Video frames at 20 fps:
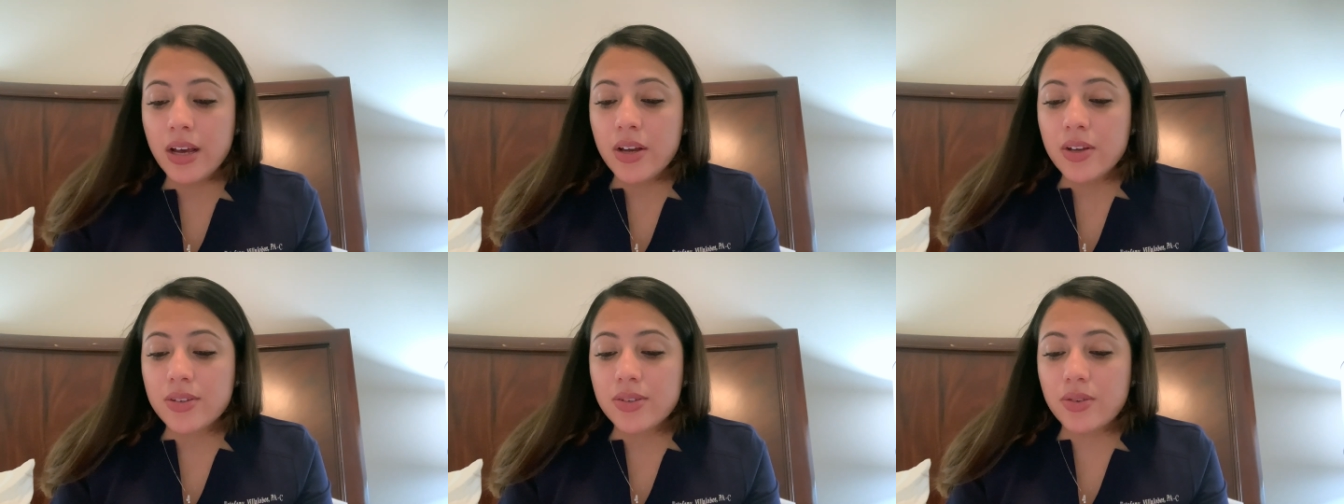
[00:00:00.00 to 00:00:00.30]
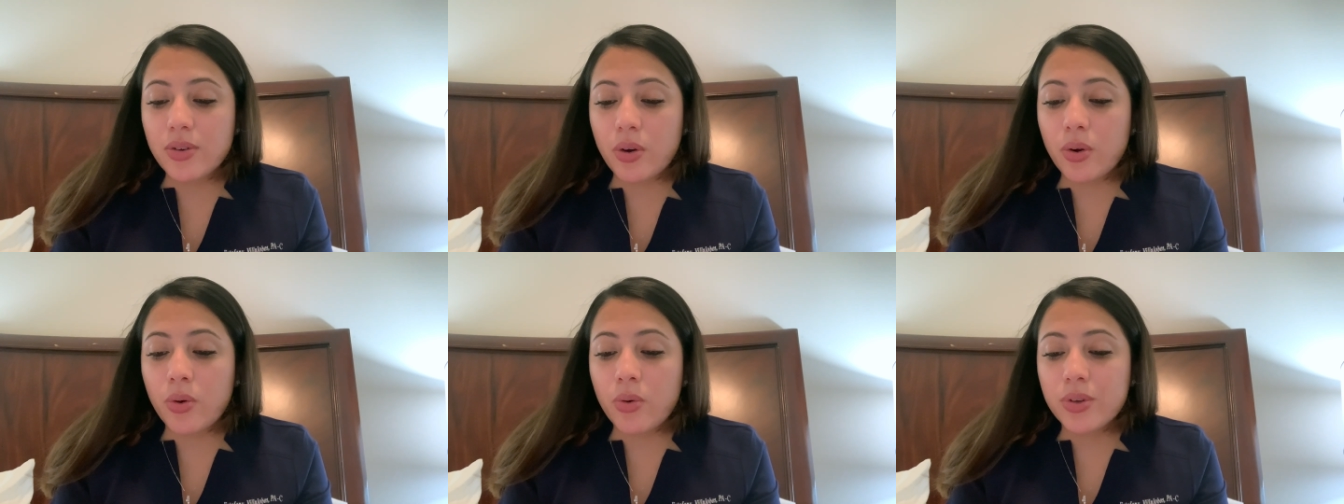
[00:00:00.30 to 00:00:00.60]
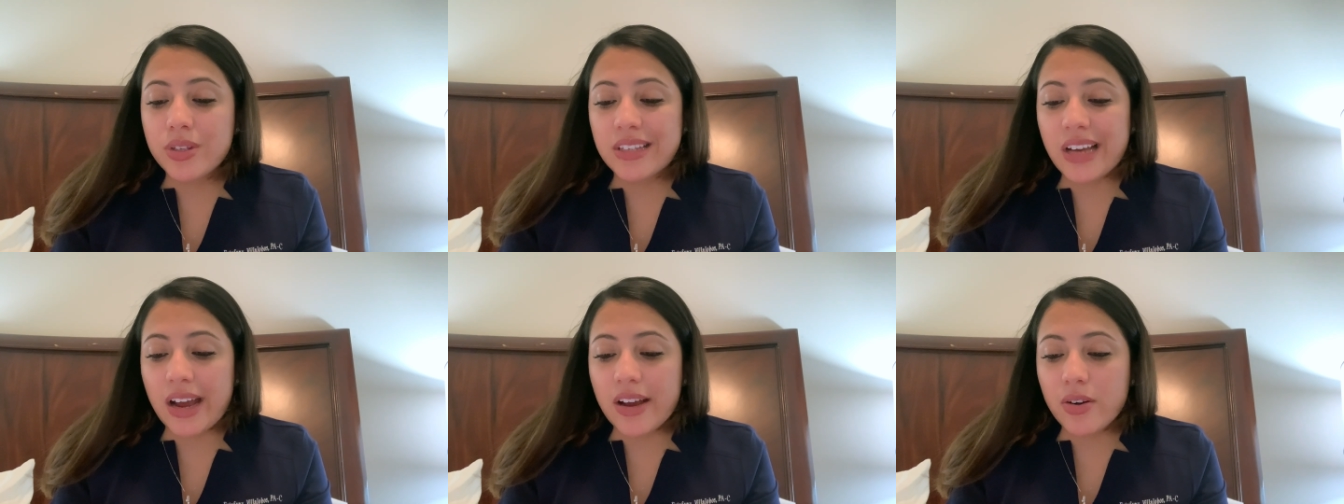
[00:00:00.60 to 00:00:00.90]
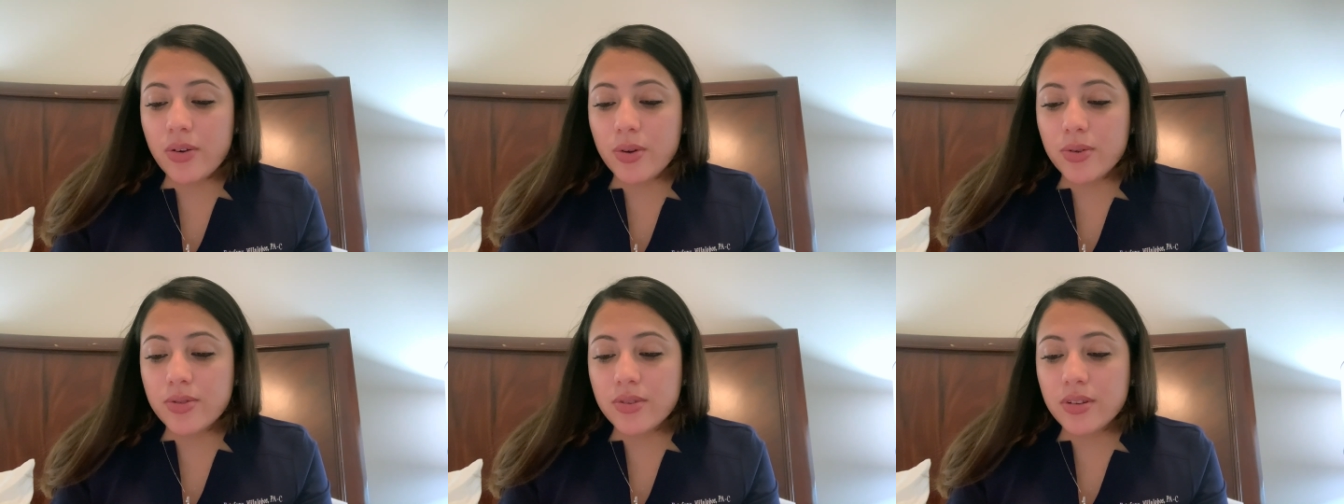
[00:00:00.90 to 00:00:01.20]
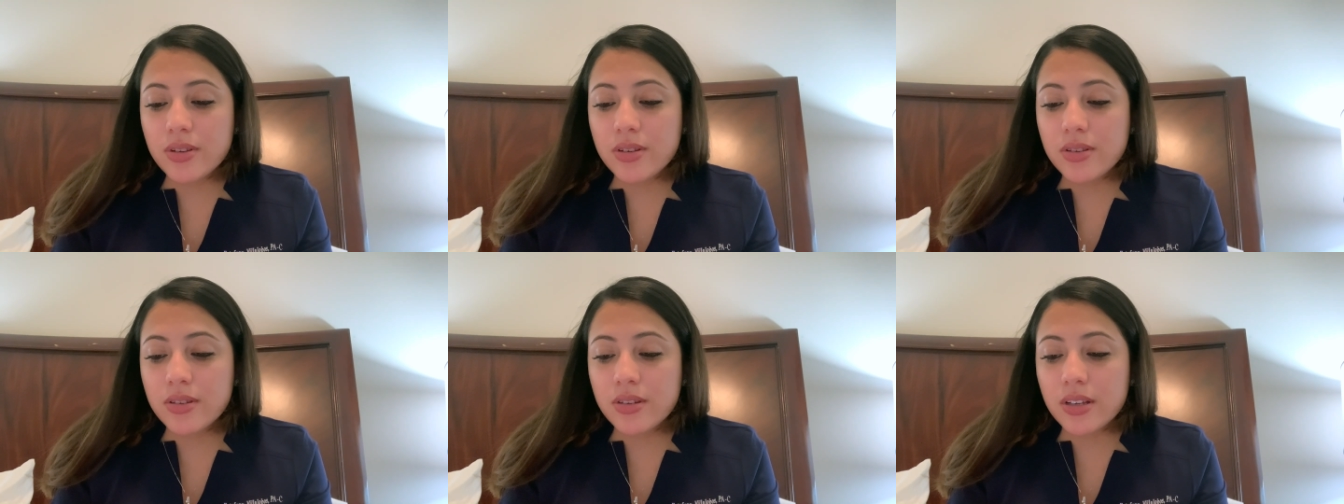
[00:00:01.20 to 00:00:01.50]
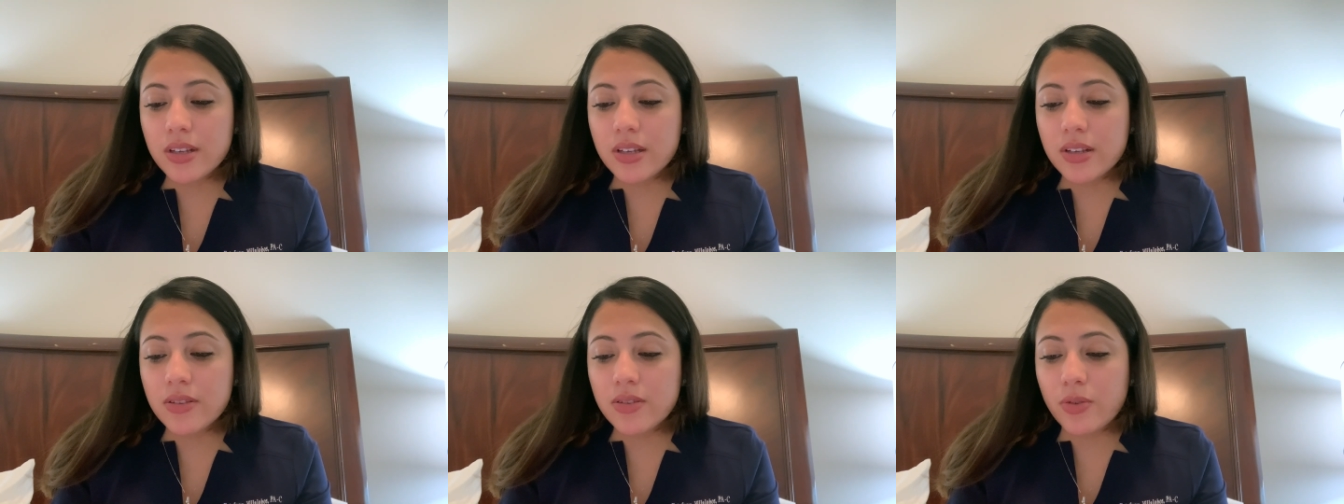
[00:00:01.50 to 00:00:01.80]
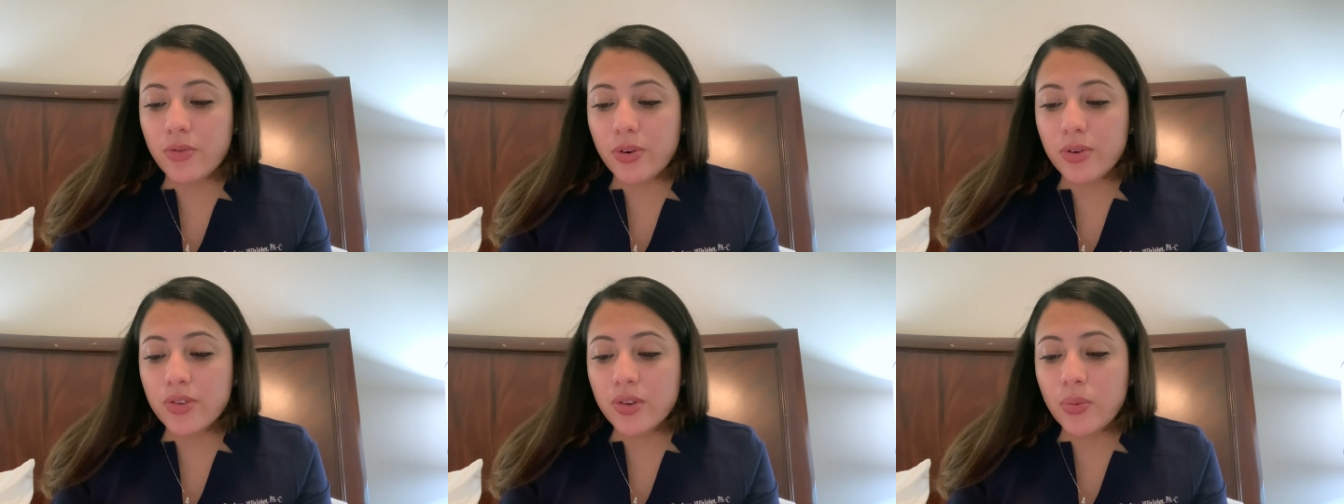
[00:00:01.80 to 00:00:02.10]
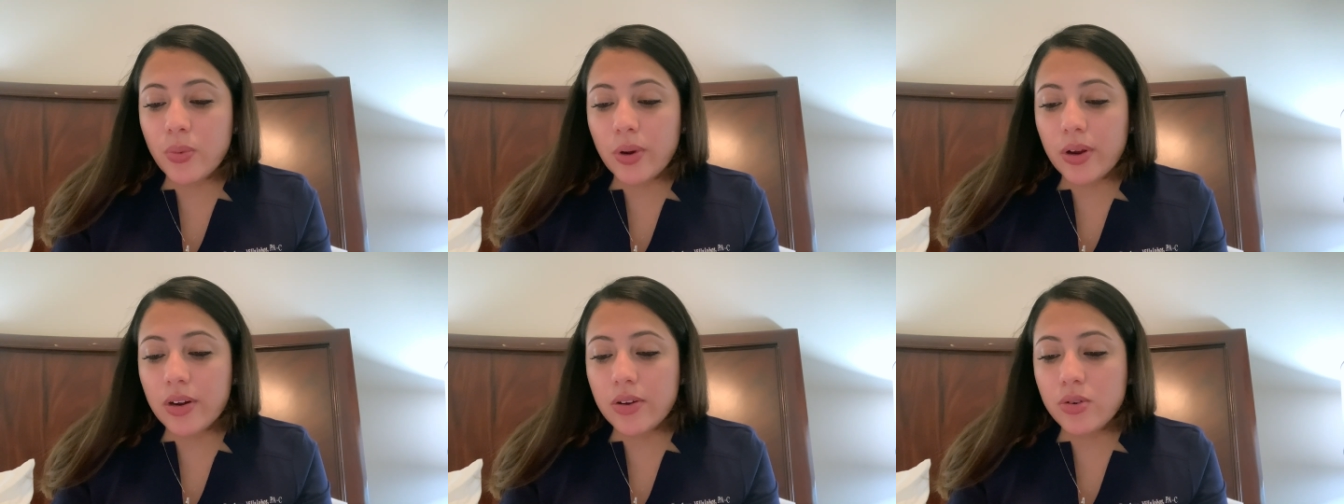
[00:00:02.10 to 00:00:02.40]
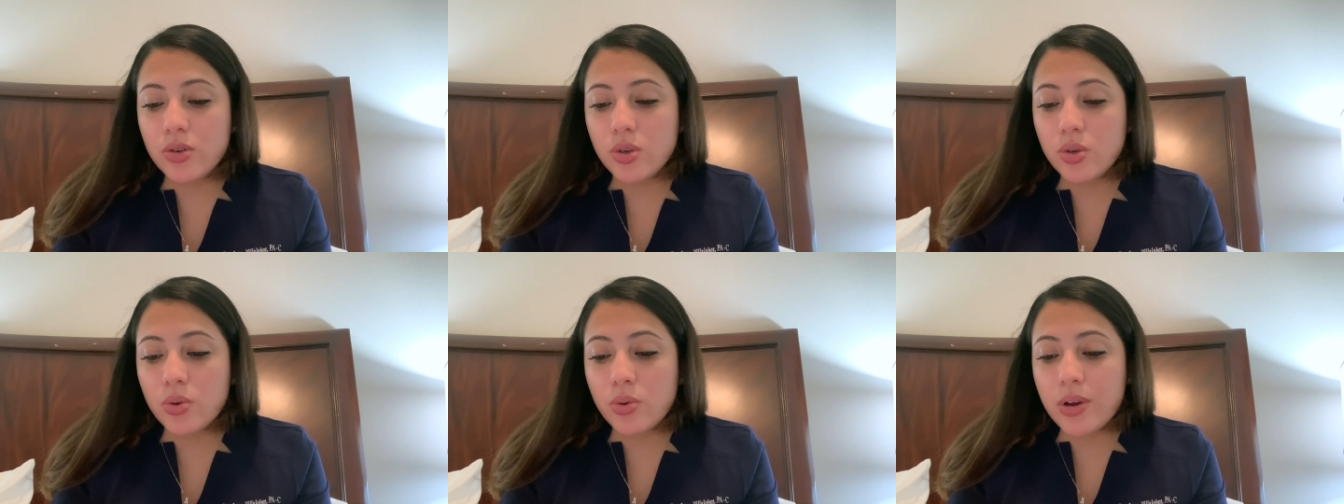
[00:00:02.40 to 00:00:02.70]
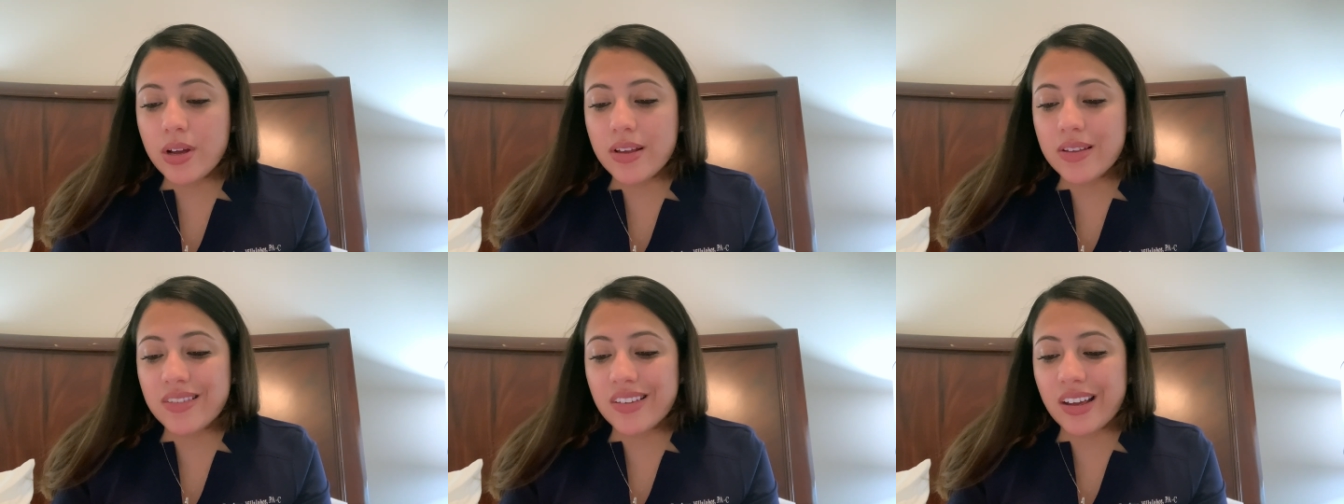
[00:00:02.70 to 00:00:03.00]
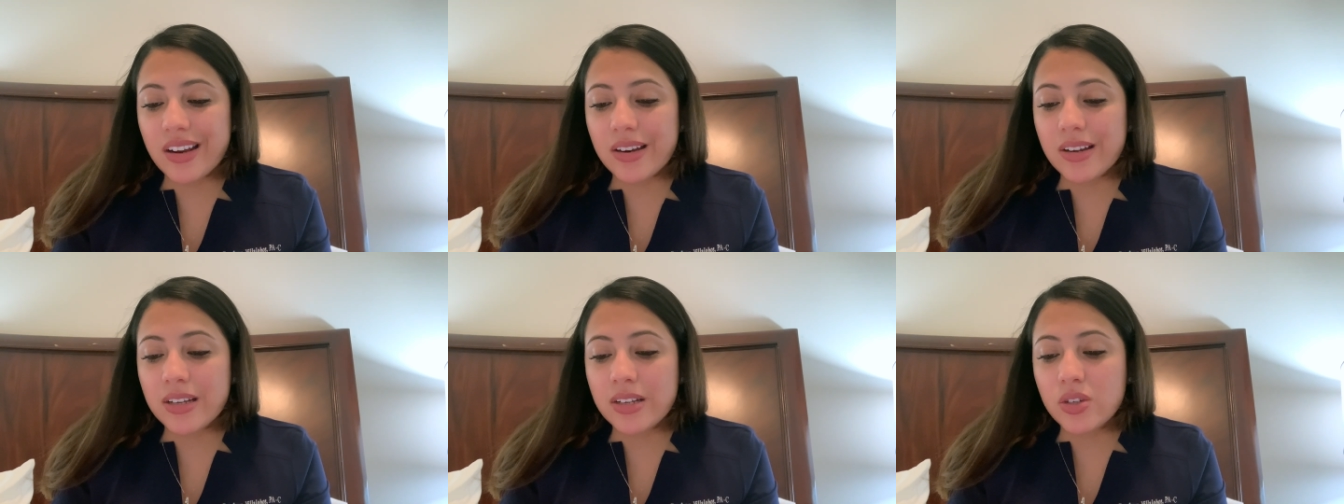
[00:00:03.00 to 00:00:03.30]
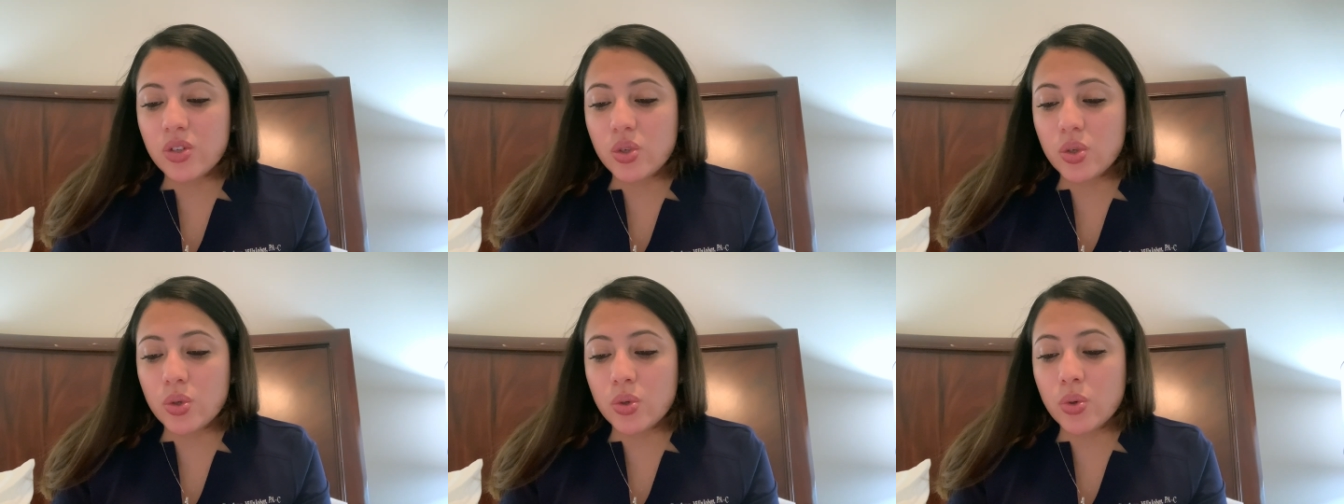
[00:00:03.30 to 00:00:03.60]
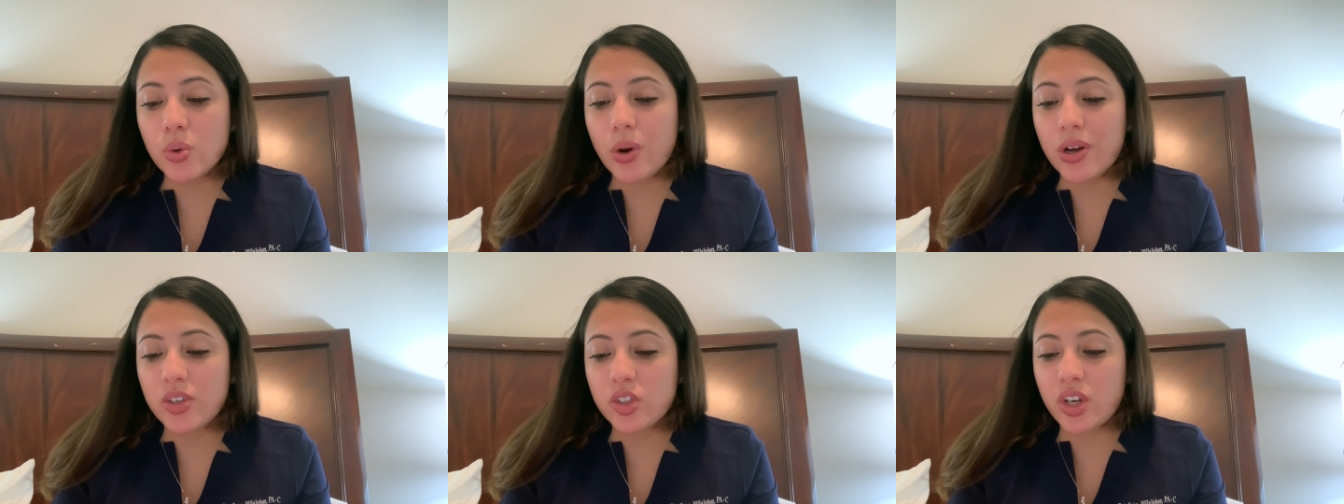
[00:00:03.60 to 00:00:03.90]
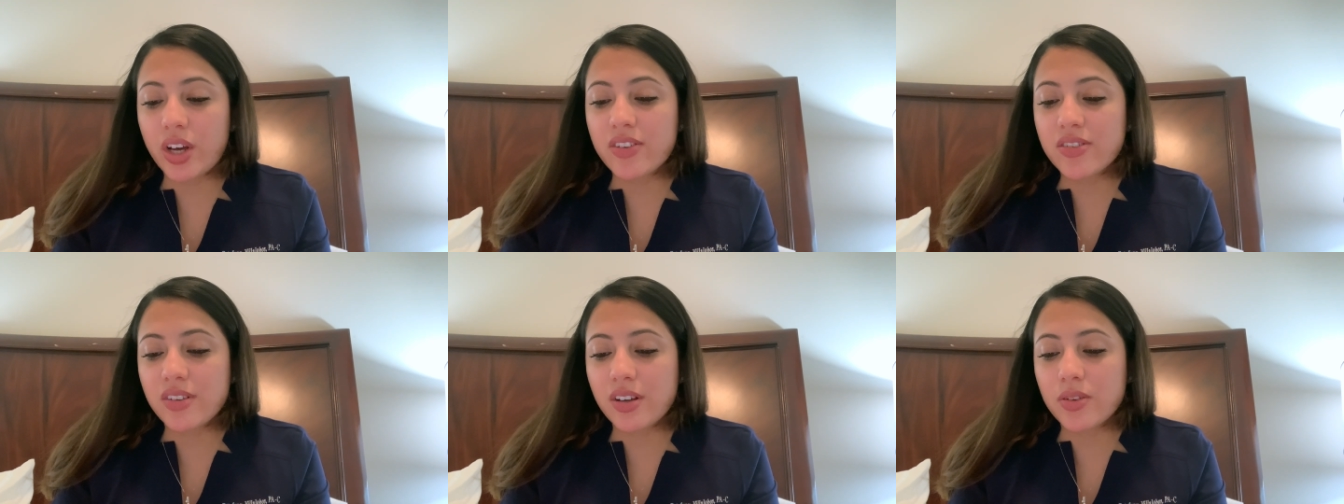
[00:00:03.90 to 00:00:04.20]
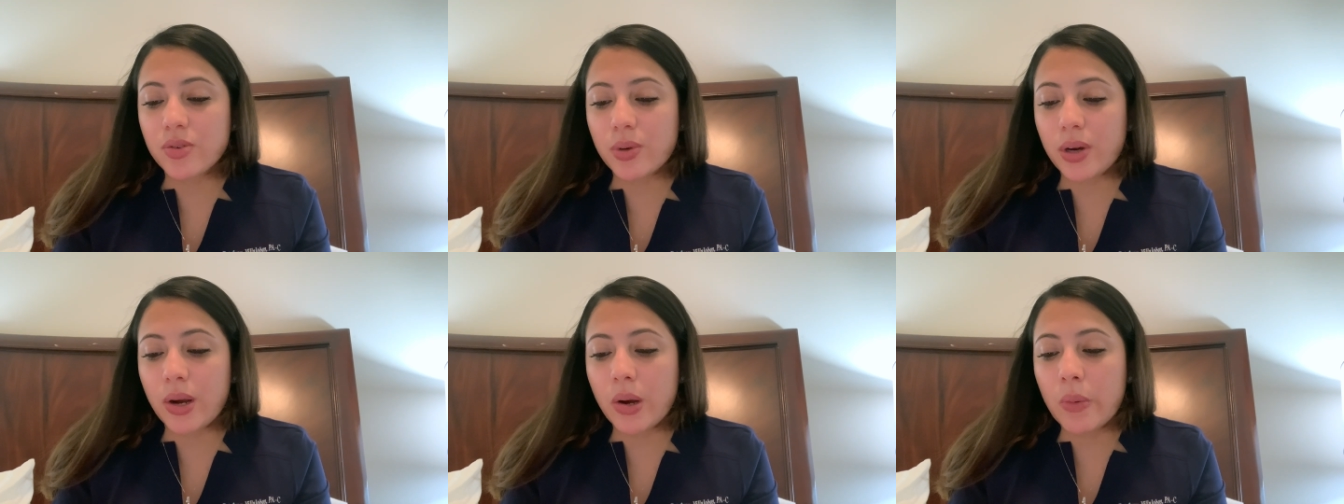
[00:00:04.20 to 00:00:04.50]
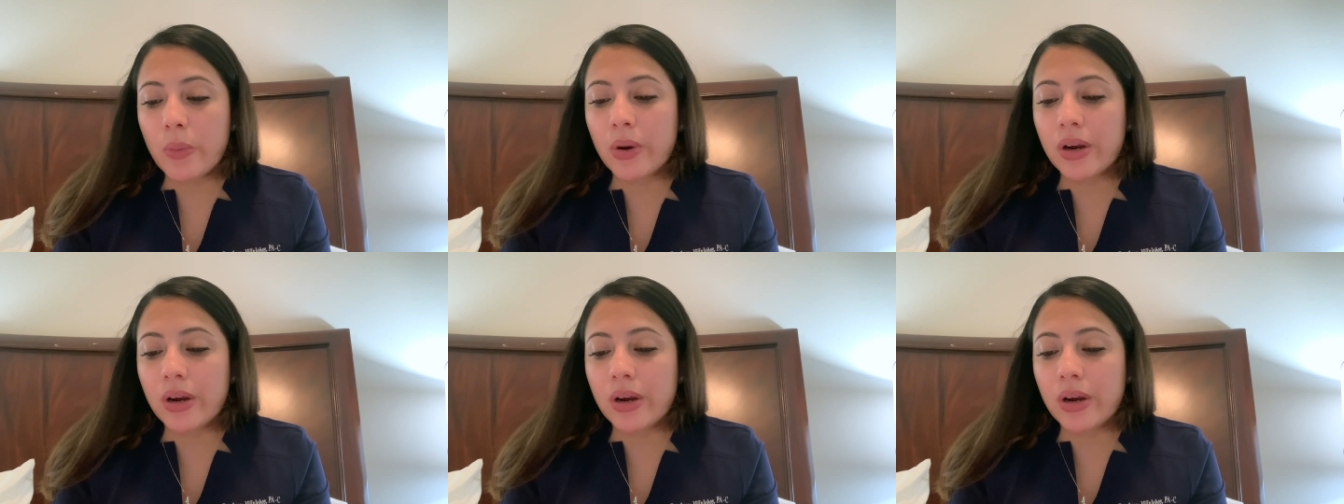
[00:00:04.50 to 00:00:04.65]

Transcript: So diagnosis is the first thing we're going to do is going to do a chest x-ray. We're